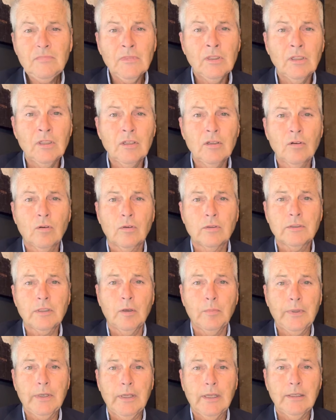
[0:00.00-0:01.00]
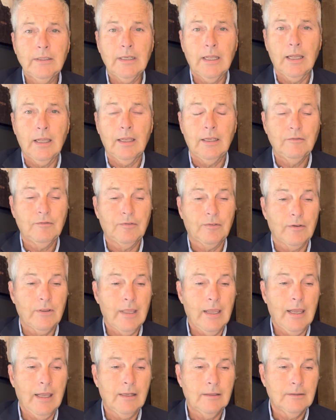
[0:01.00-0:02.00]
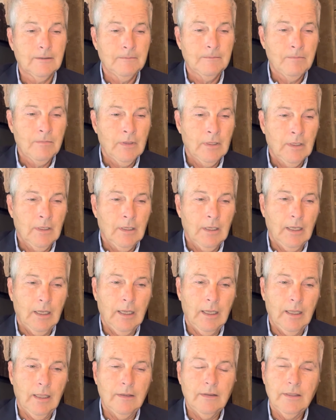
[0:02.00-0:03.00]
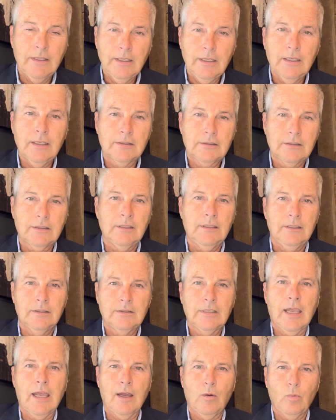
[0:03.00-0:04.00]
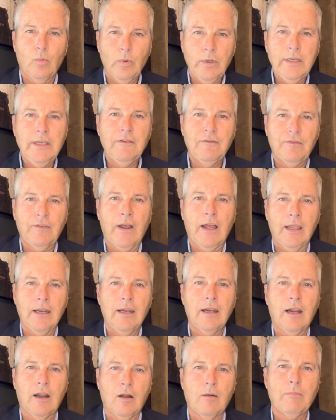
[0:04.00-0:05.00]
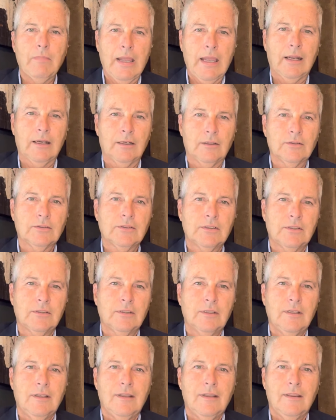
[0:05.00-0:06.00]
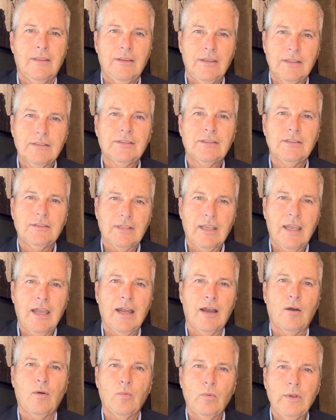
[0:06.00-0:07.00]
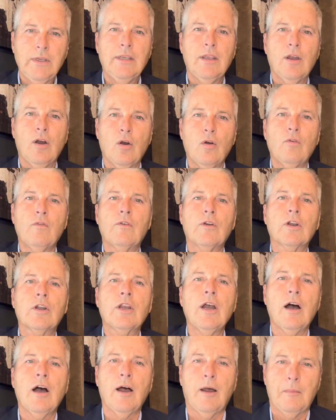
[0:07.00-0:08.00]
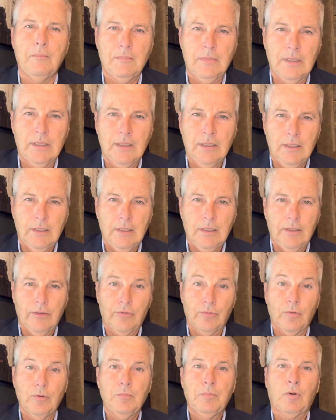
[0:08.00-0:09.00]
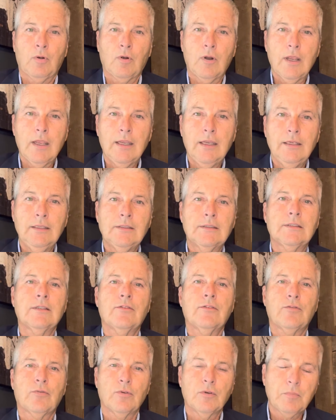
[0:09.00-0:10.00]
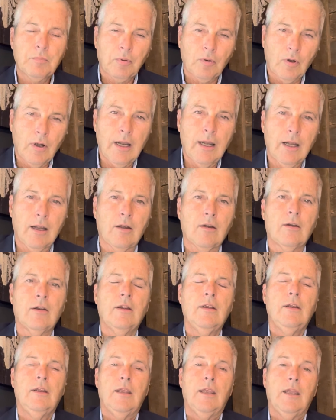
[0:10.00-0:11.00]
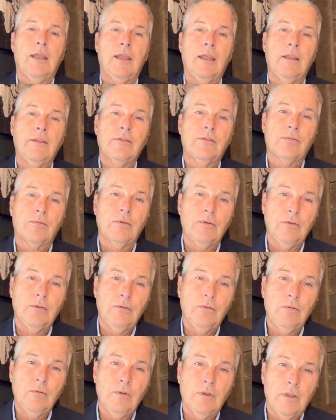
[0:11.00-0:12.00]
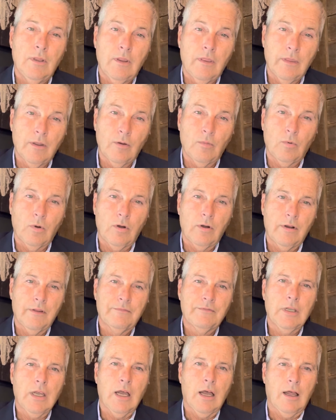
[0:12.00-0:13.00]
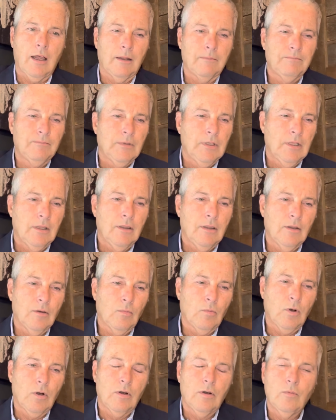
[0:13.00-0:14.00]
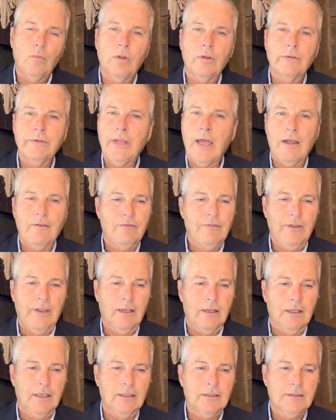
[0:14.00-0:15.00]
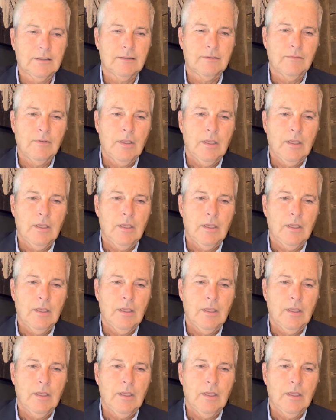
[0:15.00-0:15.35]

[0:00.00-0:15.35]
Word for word: The doors open at 9 for that. And this is how we fight our battles. This is how we overcome through praise, through prayer, and through the Word of God. The Word will not fail us.